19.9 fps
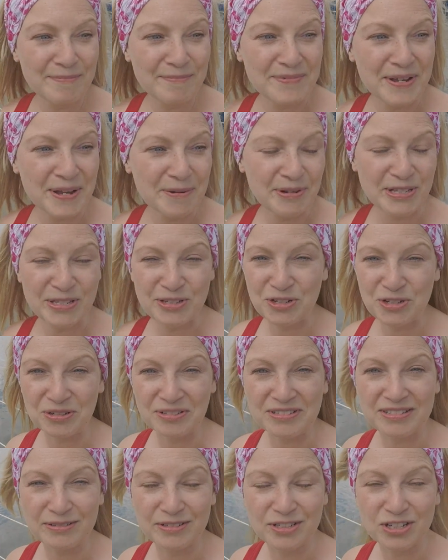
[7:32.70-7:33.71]
it was
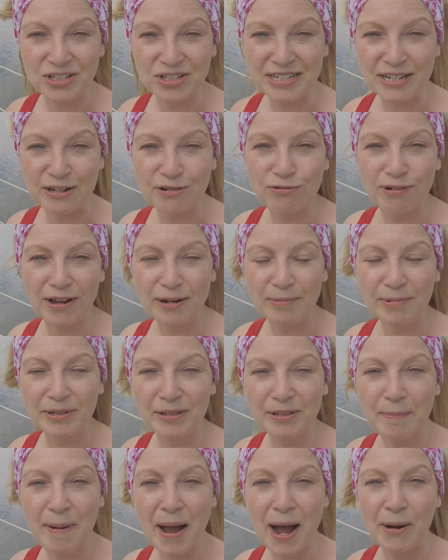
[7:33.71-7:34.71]
just
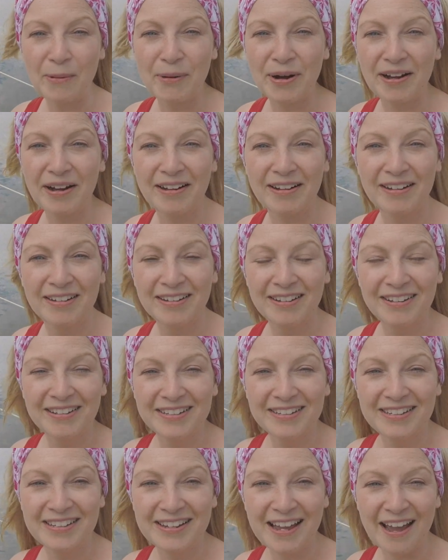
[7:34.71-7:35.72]
incredible the power
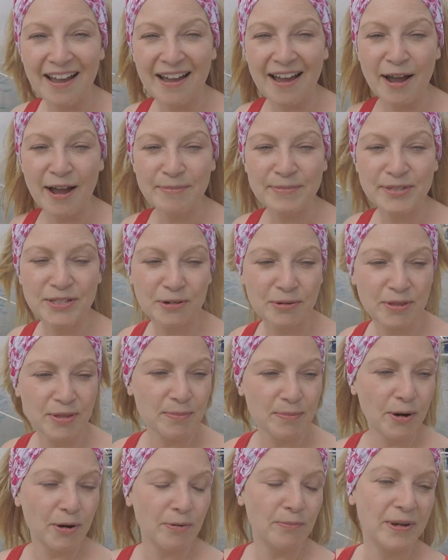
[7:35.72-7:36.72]
you get. So at the
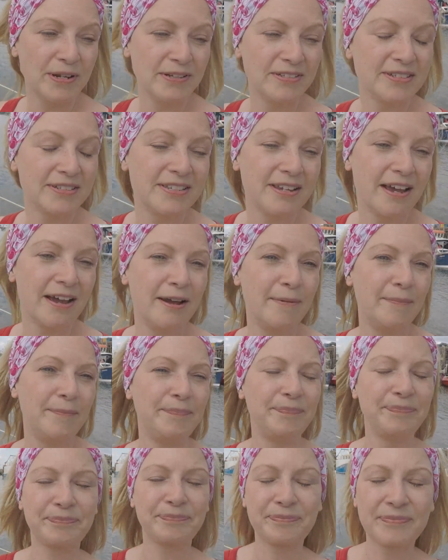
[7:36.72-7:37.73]
moment,
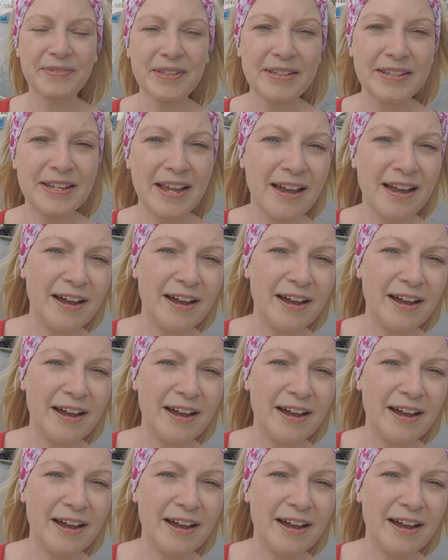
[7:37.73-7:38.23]
yeah,